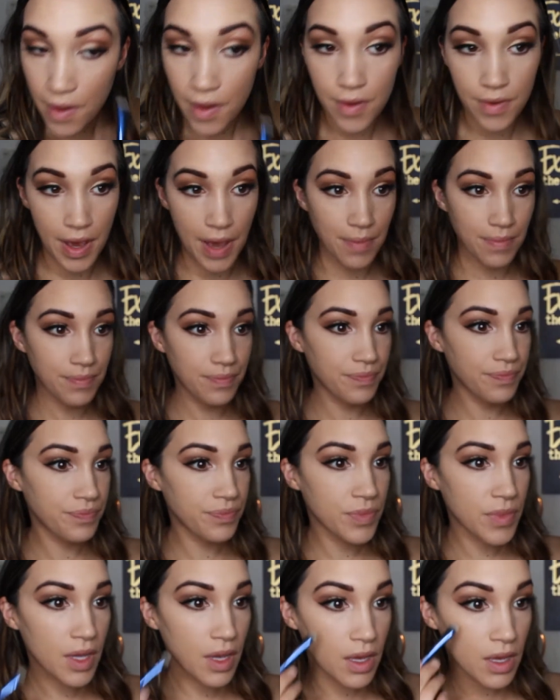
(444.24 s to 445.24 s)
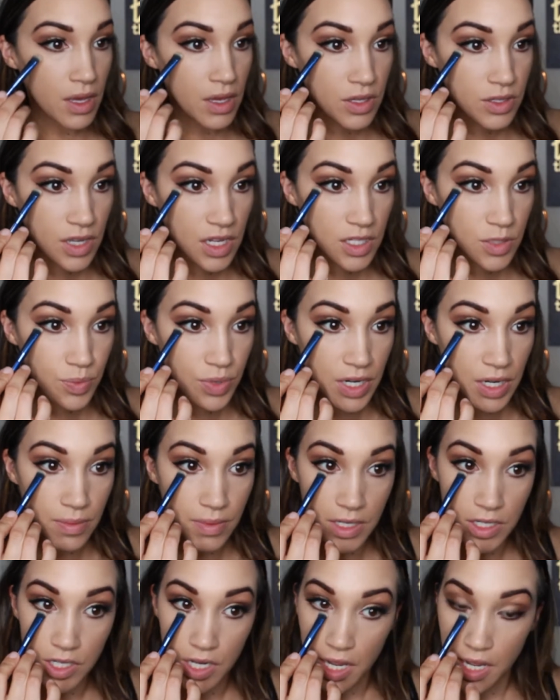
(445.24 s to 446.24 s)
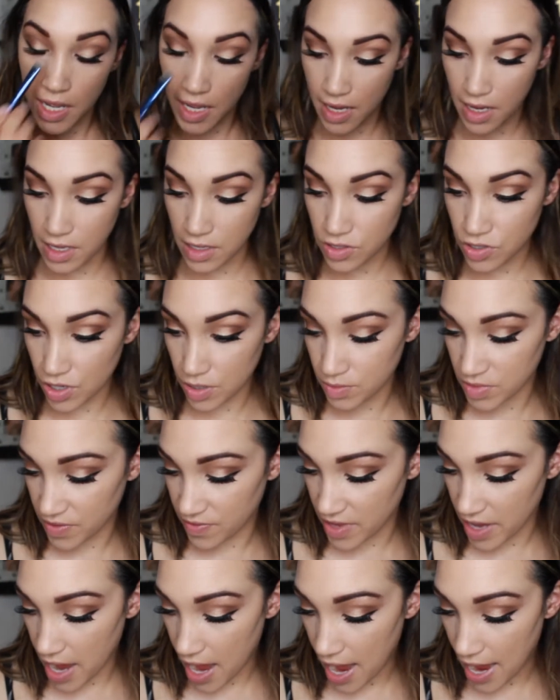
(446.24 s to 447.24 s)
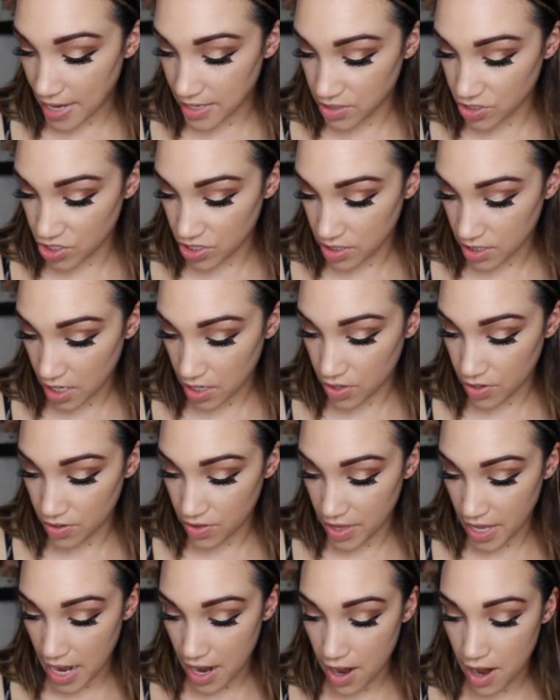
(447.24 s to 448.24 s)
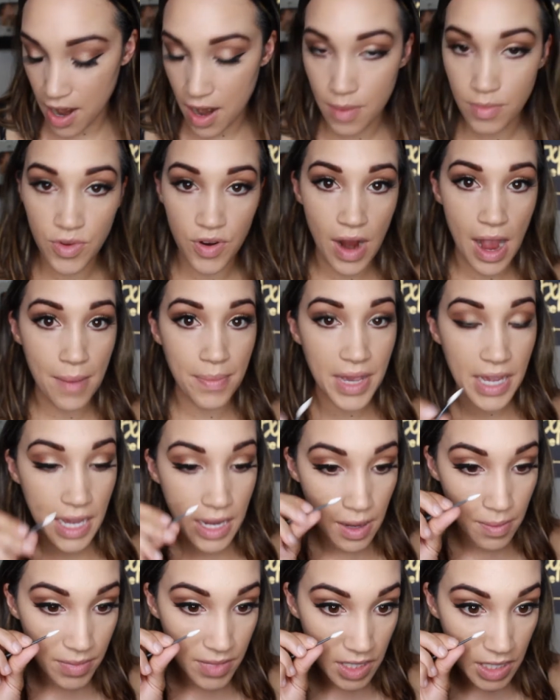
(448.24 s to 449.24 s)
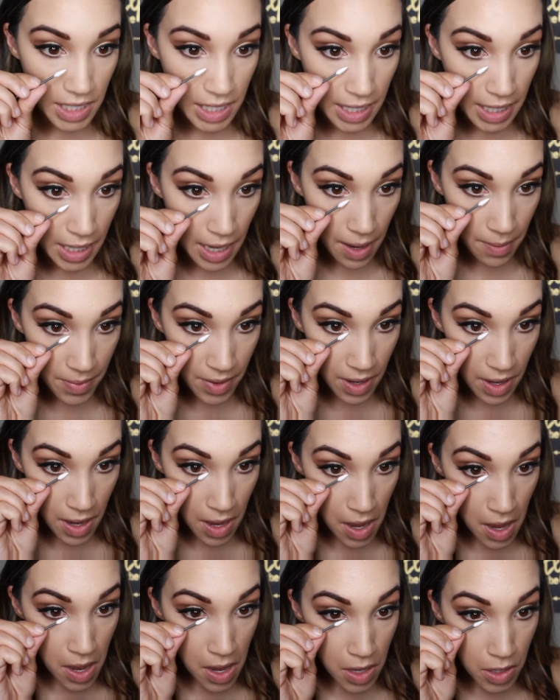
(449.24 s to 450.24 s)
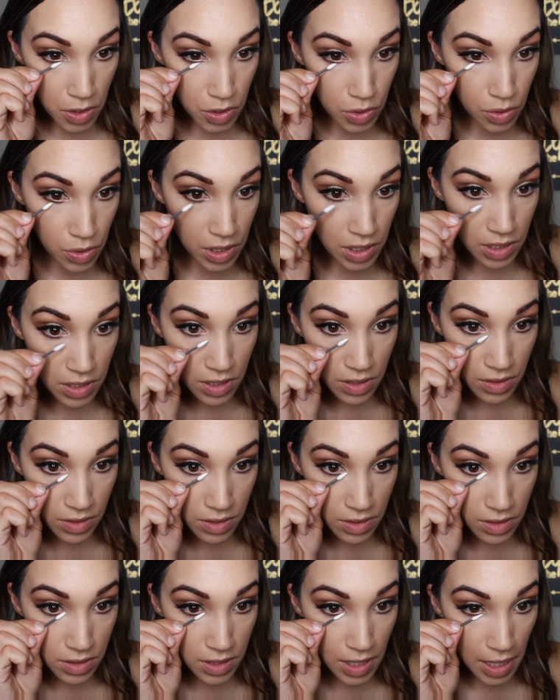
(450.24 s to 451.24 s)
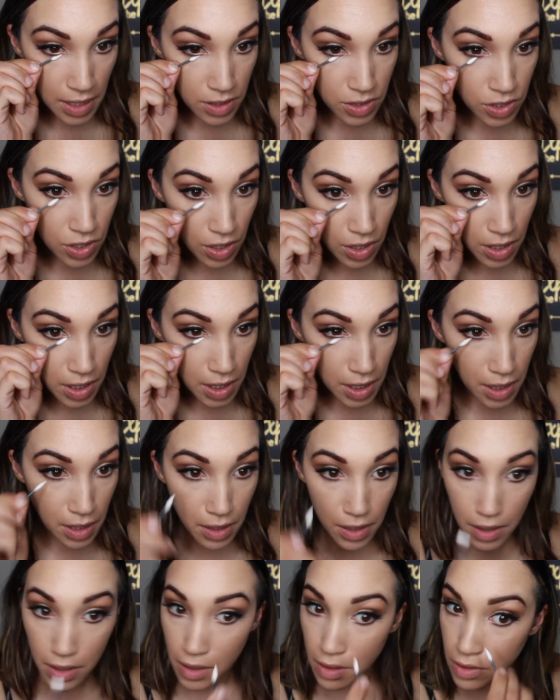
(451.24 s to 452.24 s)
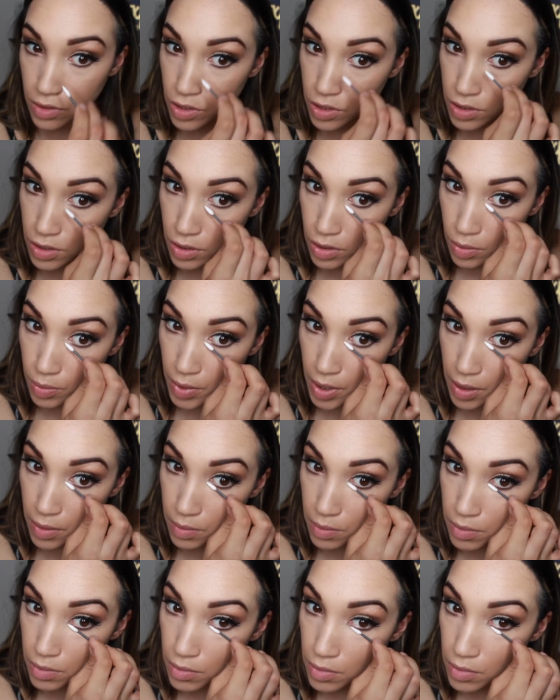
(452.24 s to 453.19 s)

Okay, so that's pretty much it in terms of the eyes just under there. I'm grabbing it and I'm cleaning it up towards the center here, just a little bit.